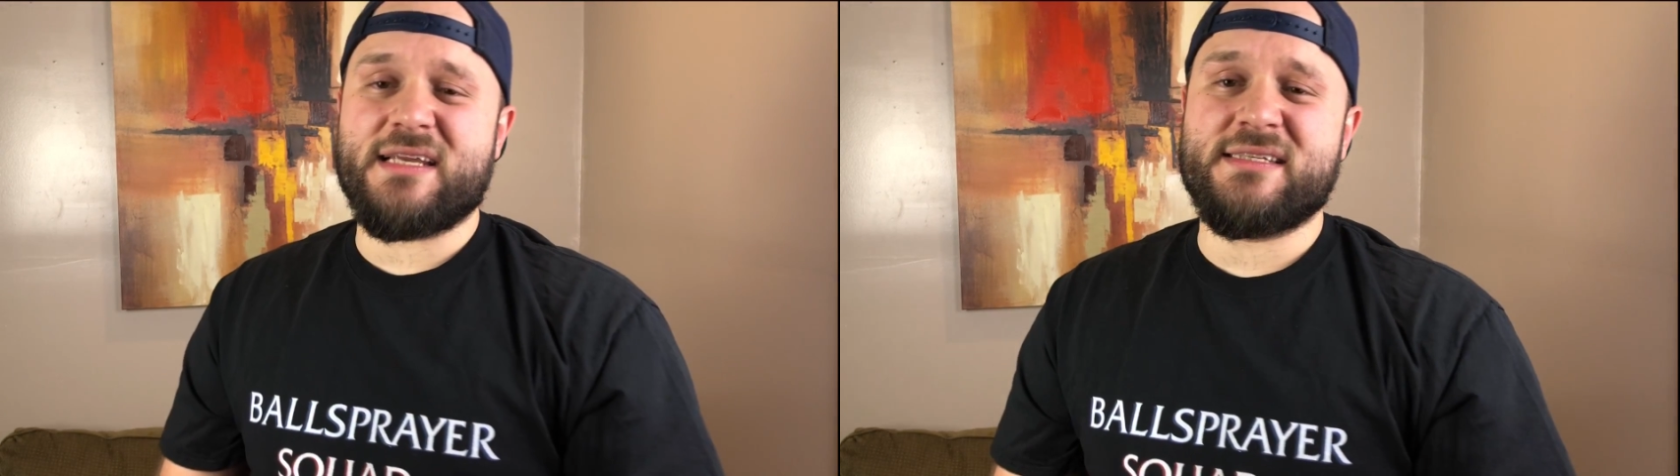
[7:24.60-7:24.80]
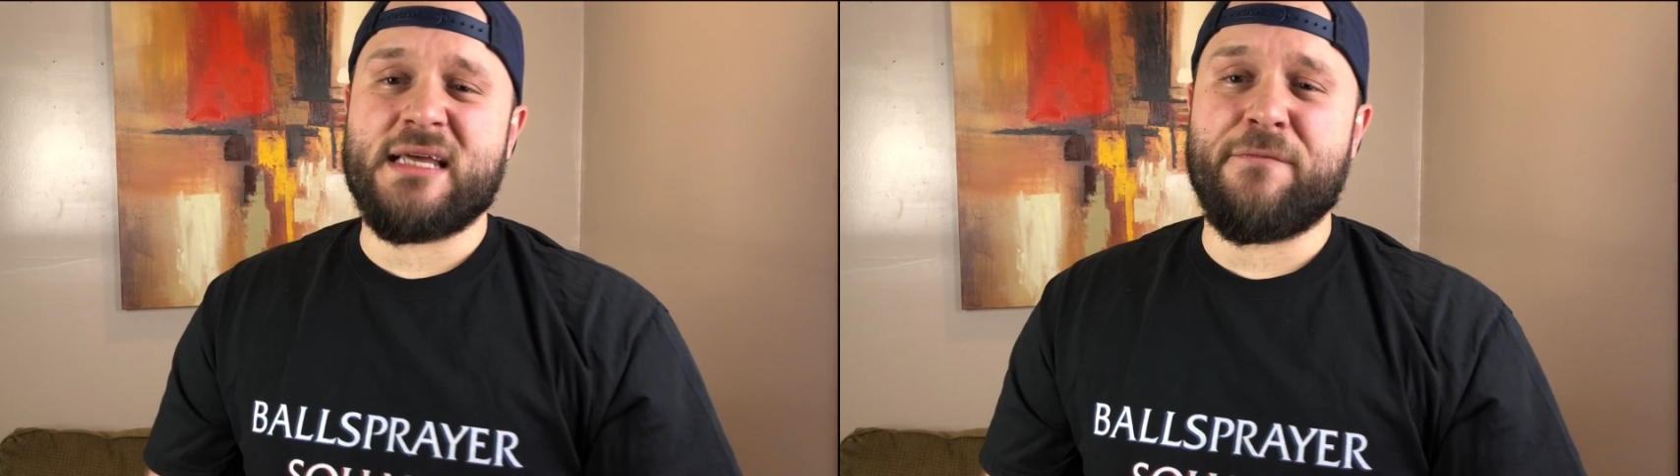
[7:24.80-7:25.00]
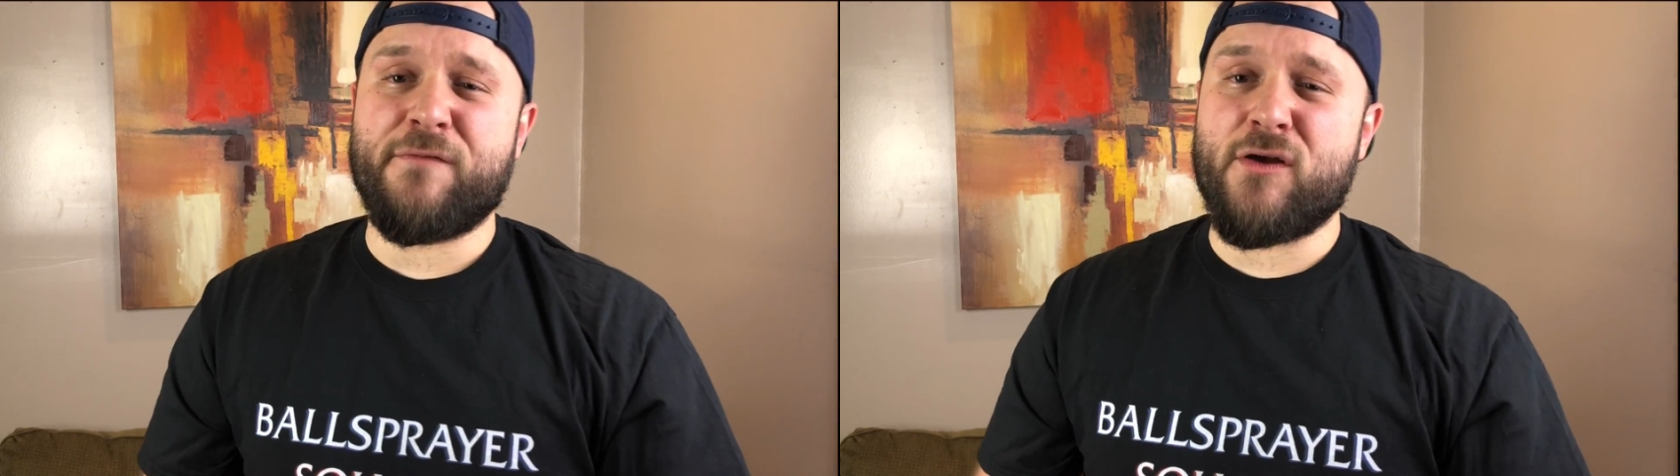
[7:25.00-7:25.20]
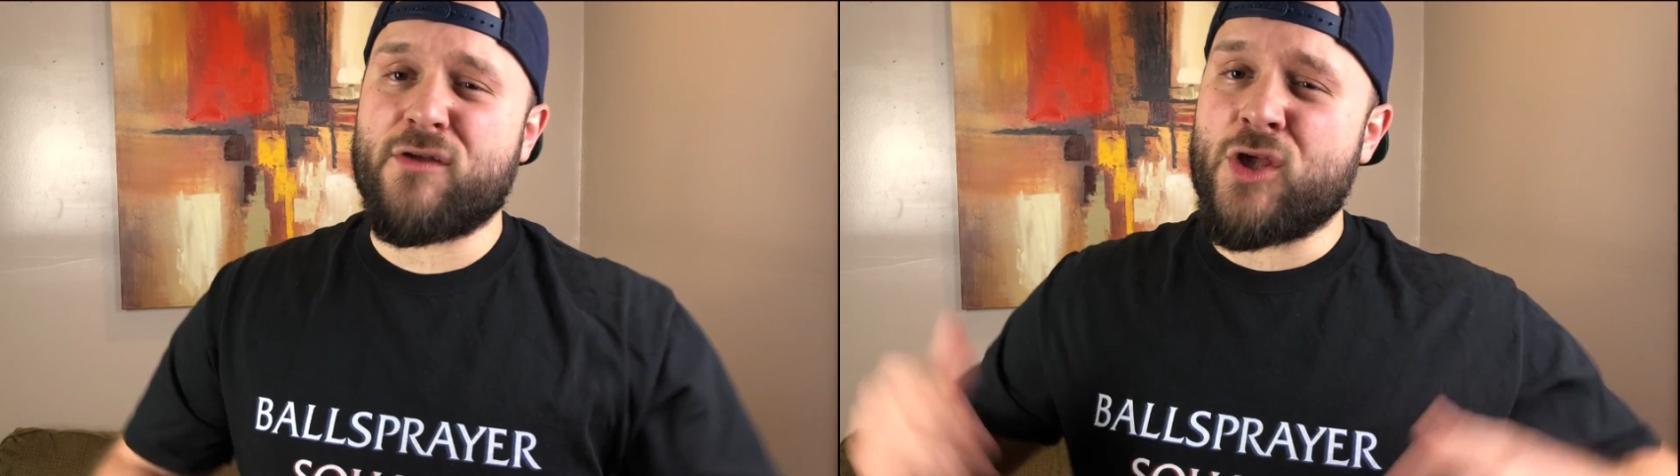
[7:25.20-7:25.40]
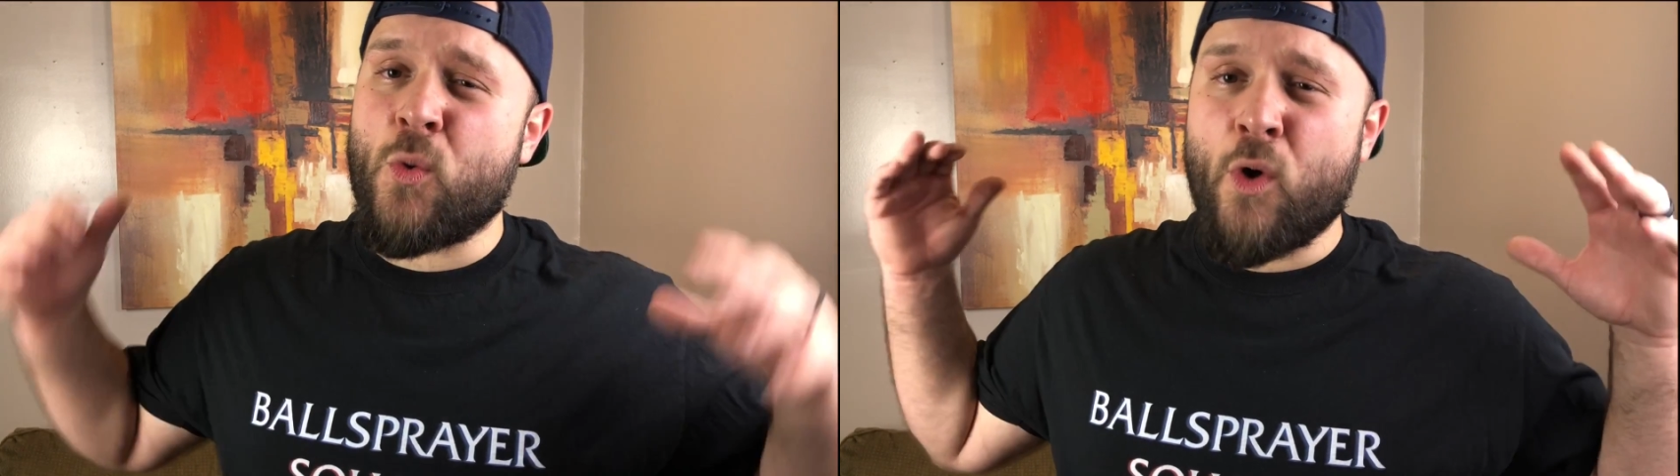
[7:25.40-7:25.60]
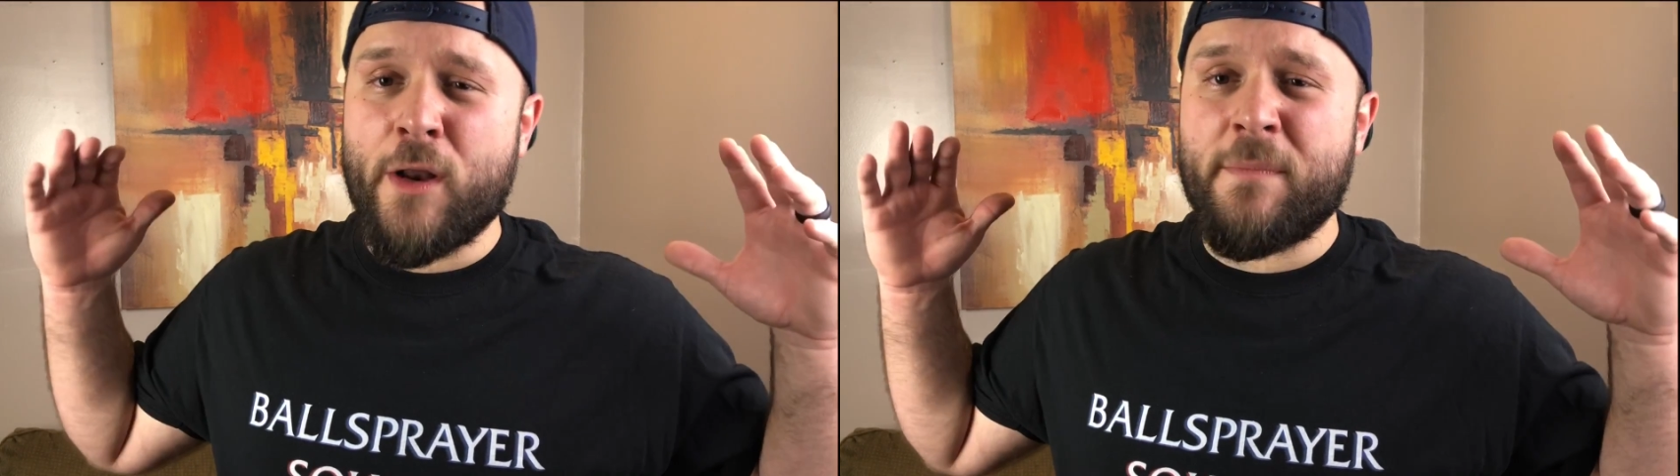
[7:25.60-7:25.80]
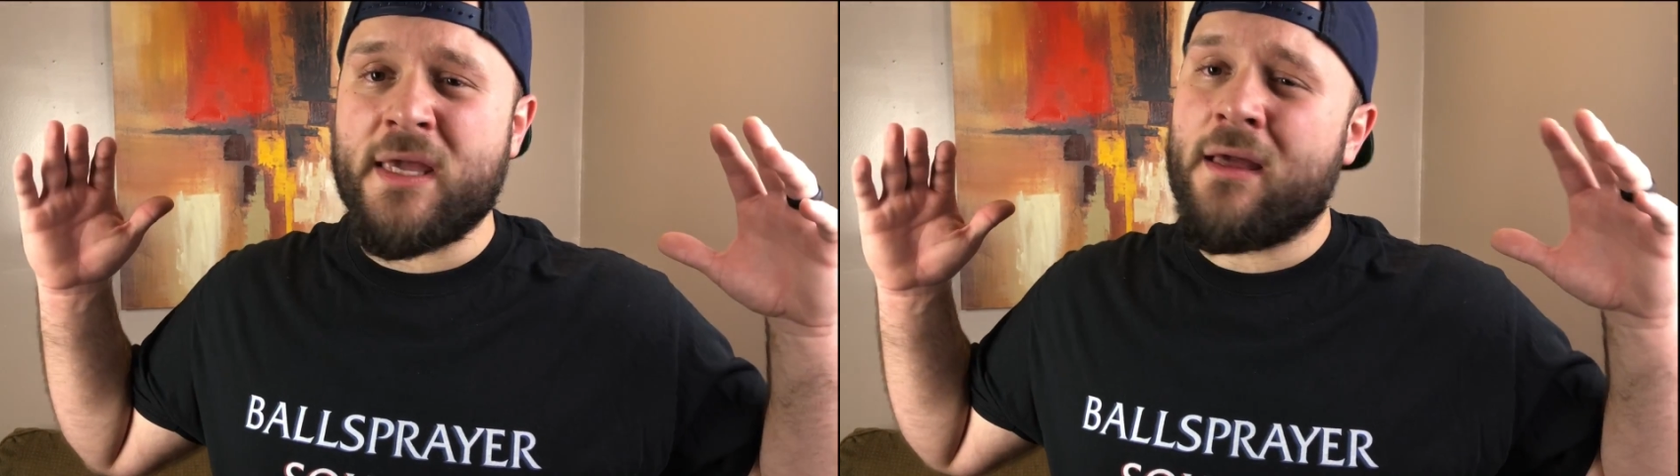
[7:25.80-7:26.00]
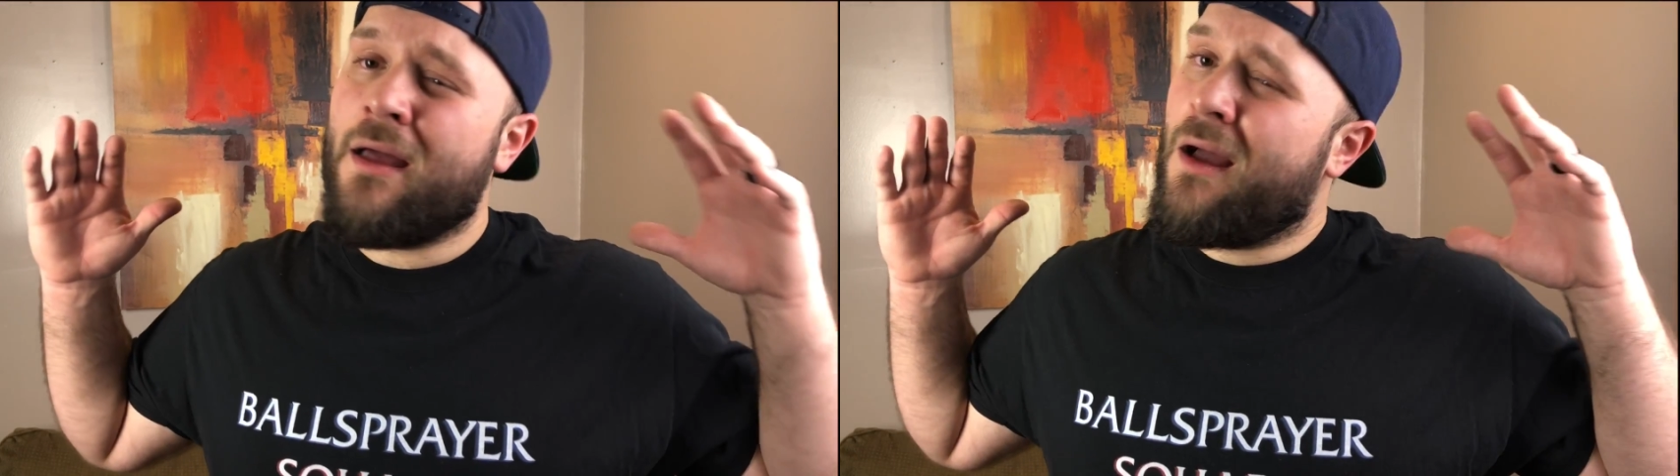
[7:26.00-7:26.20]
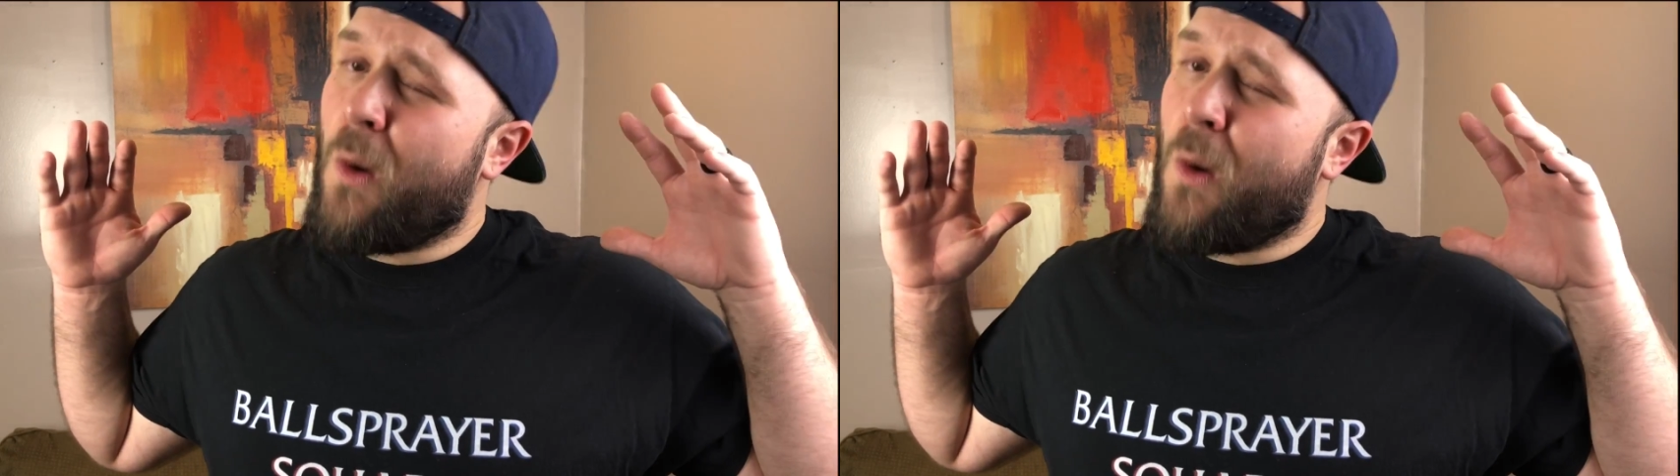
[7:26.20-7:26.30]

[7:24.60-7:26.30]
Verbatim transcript: it a step further and you want to be